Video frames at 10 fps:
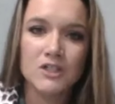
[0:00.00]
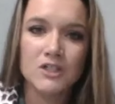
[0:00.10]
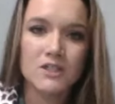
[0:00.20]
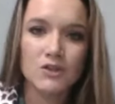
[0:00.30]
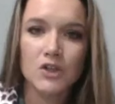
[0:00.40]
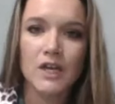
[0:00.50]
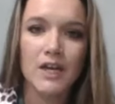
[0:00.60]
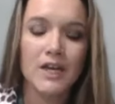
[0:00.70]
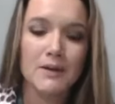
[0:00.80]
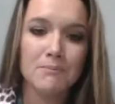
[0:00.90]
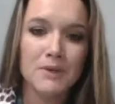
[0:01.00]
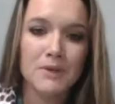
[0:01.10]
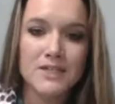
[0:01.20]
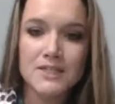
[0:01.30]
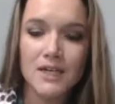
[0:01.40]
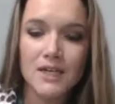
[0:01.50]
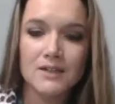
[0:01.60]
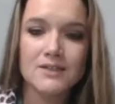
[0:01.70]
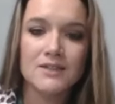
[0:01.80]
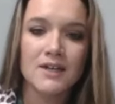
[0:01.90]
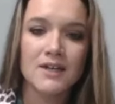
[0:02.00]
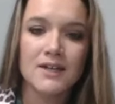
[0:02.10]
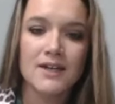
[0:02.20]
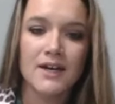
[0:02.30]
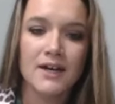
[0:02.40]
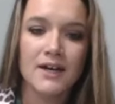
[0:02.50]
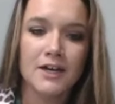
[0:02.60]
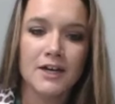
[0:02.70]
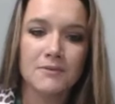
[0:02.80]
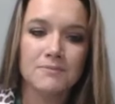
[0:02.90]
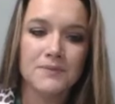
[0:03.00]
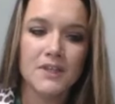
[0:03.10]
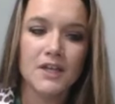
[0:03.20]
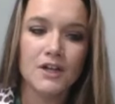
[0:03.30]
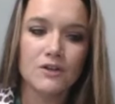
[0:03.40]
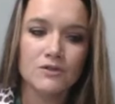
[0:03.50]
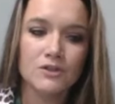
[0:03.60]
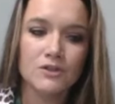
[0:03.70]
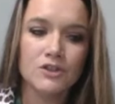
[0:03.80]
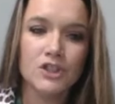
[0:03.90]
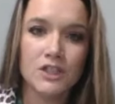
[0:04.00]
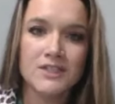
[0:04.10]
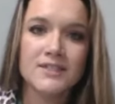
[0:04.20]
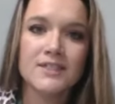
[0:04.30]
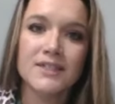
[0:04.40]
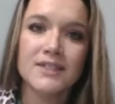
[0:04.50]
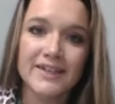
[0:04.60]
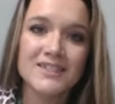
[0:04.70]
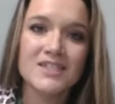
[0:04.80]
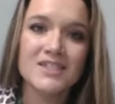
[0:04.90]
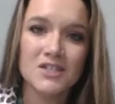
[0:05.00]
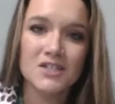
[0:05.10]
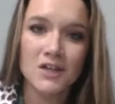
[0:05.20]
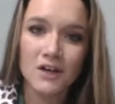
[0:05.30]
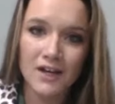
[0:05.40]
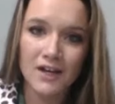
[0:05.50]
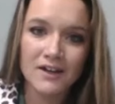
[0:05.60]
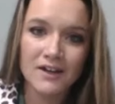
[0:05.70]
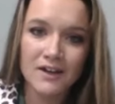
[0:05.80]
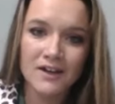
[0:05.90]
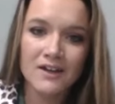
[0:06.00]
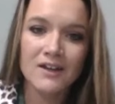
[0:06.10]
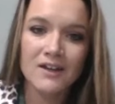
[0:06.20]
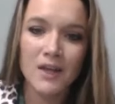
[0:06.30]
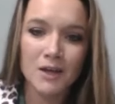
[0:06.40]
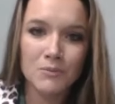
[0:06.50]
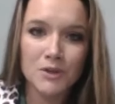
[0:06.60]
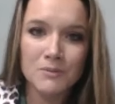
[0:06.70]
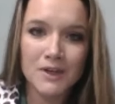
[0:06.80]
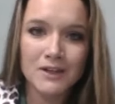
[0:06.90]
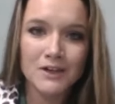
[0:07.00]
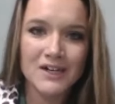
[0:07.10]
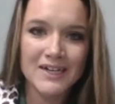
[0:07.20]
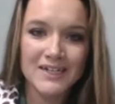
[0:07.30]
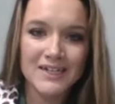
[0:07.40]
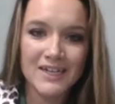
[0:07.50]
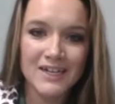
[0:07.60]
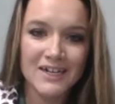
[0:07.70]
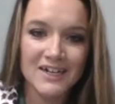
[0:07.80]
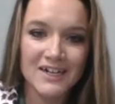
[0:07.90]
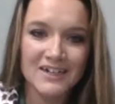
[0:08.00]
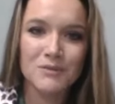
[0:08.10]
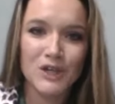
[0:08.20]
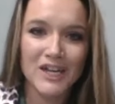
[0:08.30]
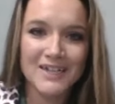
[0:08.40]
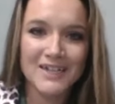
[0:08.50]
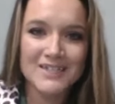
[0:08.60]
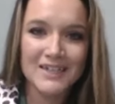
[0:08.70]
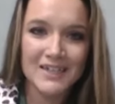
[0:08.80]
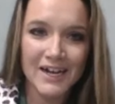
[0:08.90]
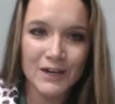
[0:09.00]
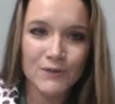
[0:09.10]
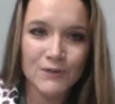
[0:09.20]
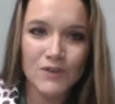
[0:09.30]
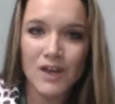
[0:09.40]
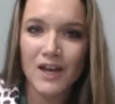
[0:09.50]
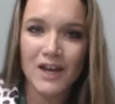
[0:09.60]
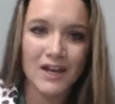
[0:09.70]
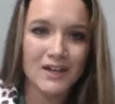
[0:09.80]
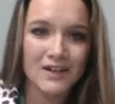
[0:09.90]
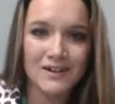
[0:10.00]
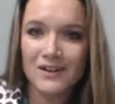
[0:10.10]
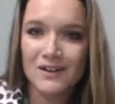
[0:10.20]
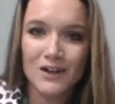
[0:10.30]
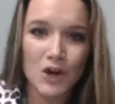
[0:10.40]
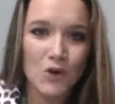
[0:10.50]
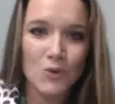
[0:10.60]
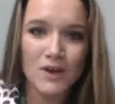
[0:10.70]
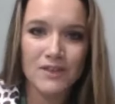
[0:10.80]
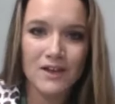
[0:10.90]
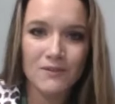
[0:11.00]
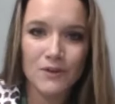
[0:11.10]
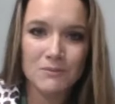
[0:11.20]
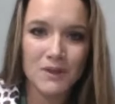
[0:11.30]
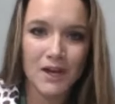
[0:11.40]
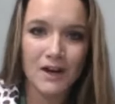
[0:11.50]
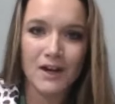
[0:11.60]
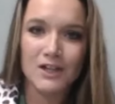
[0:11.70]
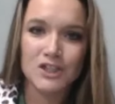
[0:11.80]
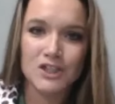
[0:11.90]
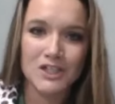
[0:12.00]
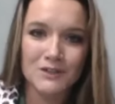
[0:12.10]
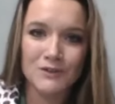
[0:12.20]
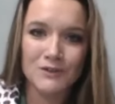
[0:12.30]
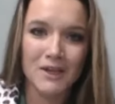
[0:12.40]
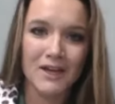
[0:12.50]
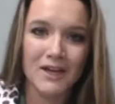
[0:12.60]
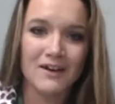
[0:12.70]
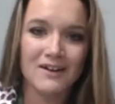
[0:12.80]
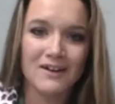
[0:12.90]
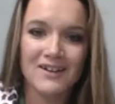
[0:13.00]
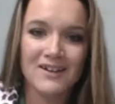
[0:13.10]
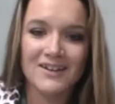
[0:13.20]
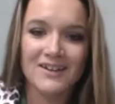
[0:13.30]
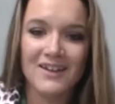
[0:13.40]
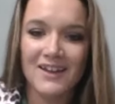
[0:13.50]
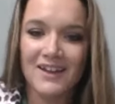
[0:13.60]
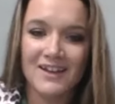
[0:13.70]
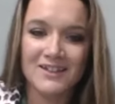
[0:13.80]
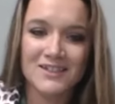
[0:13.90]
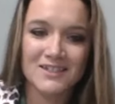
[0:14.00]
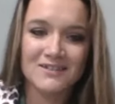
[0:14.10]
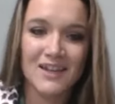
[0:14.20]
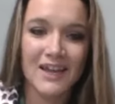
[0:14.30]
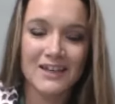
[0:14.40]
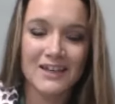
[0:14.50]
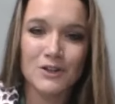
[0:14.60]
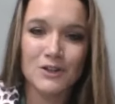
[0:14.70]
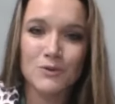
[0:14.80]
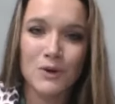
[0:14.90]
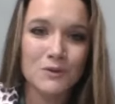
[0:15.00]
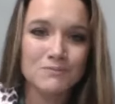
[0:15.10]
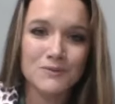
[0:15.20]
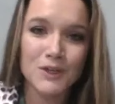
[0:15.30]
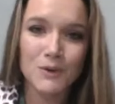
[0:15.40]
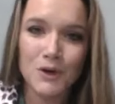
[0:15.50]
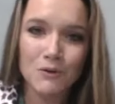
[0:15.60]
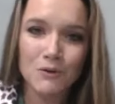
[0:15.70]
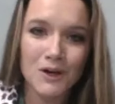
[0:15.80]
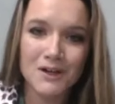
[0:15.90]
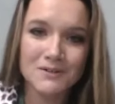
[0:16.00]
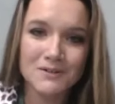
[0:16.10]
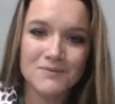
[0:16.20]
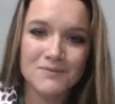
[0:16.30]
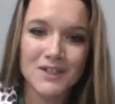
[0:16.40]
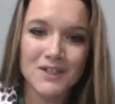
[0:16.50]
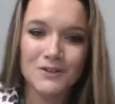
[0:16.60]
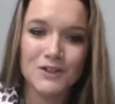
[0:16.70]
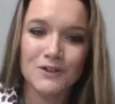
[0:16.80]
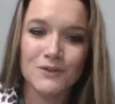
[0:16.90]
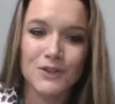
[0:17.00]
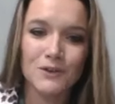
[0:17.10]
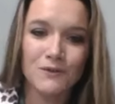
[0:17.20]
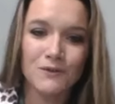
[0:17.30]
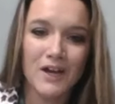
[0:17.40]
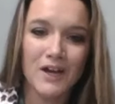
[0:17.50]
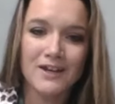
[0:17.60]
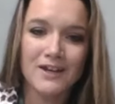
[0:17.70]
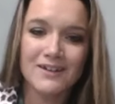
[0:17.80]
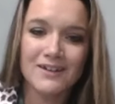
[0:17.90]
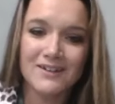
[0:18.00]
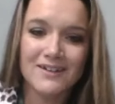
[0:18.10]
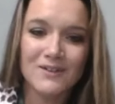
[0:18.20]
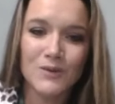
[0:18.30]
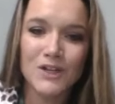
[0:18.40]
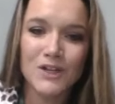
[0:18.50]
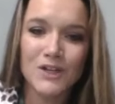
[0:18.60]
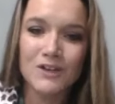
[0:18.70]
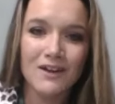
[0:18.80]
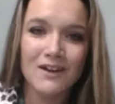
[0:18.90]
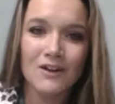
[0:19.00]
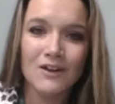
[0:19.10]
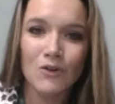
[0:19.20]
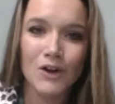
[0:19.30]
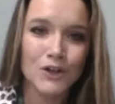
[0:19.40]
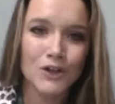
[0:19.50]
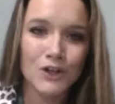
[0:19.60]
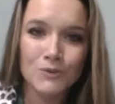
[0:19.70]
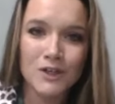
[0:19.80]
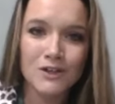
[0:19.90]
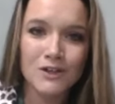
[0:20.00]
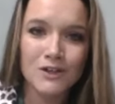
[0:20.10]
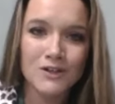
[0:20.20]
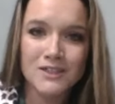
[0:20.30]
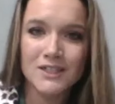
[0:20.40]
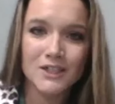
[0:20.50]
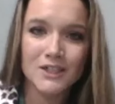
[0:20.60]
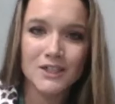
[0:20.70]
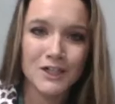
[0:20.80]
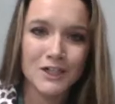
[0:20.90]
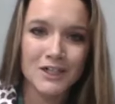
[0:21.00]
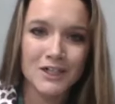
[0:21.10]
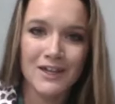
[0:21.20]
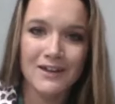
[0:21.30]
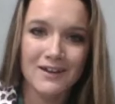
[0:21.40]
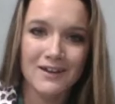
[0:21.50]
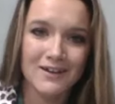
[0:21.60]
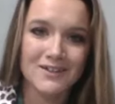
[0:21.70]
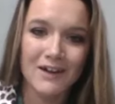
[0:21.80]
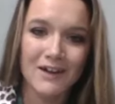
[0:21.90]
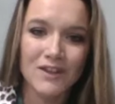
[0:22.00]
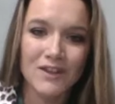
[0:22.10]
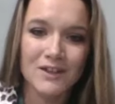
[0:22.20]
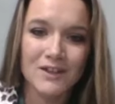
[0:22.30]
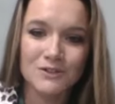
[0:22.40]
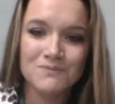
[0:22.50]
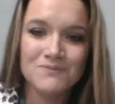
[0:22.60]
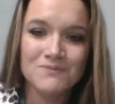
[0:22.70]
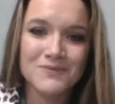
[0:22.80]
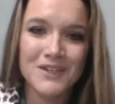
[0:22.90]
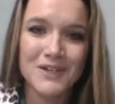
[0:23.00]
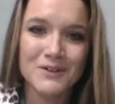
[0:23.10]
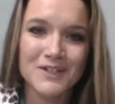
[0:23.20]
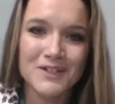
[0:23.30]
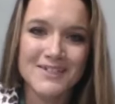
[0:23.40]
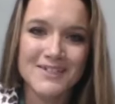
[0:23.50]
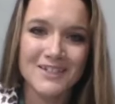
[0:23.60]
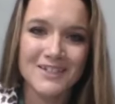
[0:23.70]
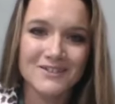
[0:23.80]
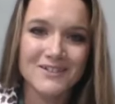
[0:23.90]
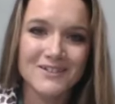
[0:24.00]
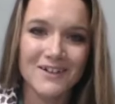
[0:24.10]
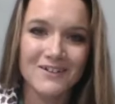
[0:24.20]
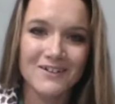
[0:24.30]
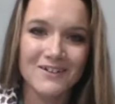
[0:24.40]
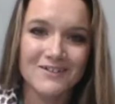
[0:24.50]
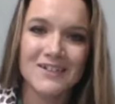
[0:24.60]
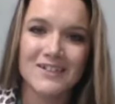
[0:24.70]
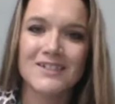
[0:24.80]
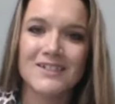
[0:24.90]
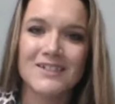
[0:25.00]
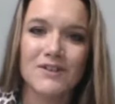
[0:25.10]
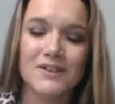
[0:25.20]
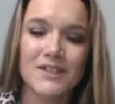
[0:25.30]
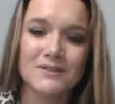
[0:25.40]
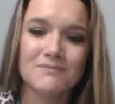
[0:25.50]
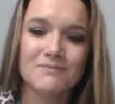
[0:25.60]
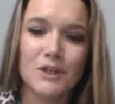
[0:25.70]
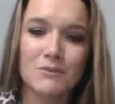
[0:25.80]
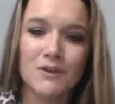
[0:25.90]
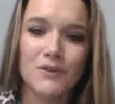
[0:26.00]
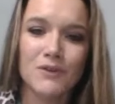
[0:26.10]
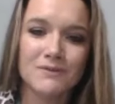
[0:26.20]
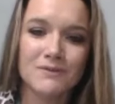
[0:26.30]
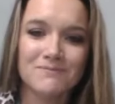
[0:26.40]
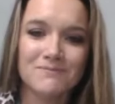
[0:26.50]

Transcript: just creating a business, um, you know, just get started, implement your idea, bring it to life, and go with it from there, adjust from there, and and you won't you won't go wrong. You know, you'll you'll find what you need or learn what you need to learn and everything will, you know, continue. So Definitely. Don't be afraid.